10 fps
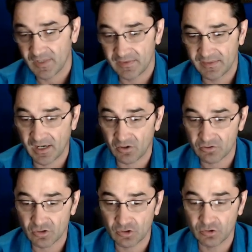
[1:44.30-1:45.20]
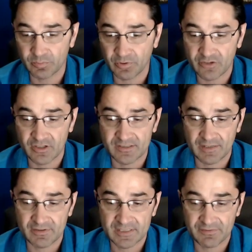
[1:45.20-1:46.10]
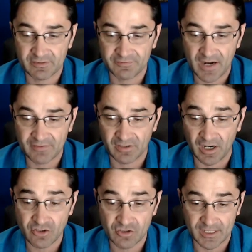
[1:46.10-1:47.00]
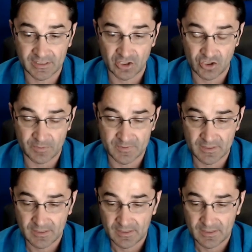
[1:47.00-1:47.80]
There are also two Project 775 large landing ships